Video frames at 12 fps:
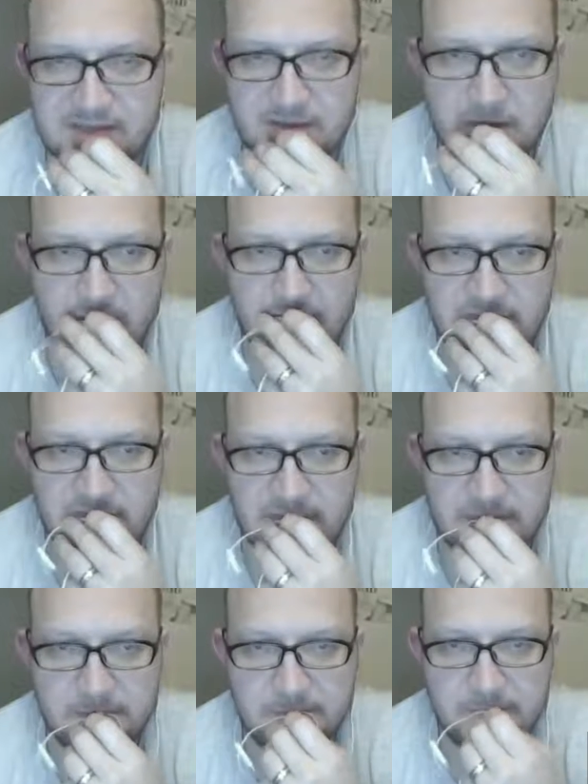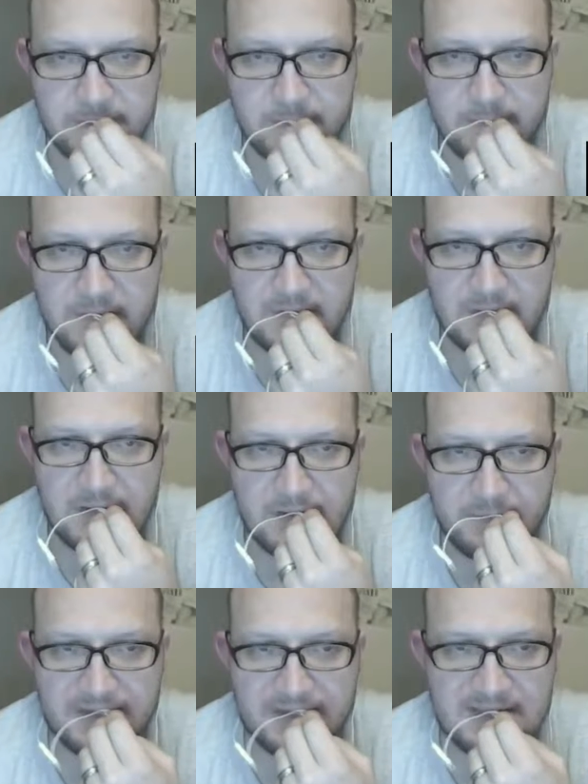So you don't have to
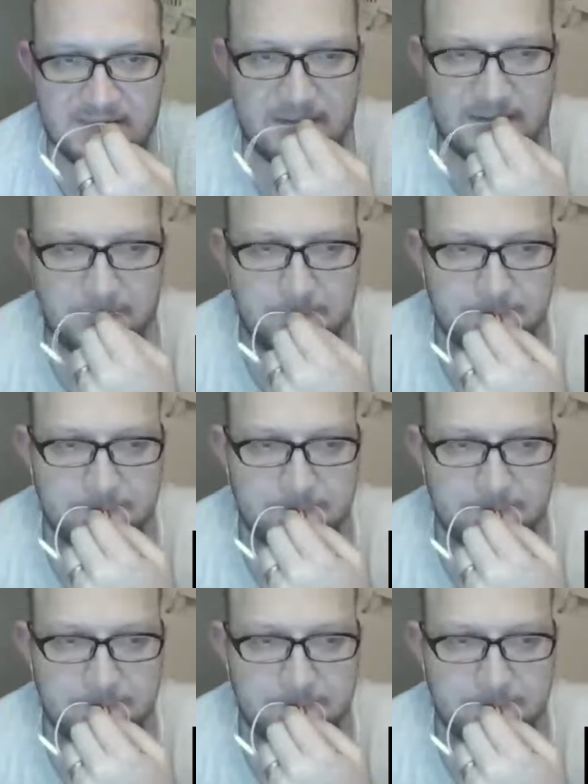pick that spell.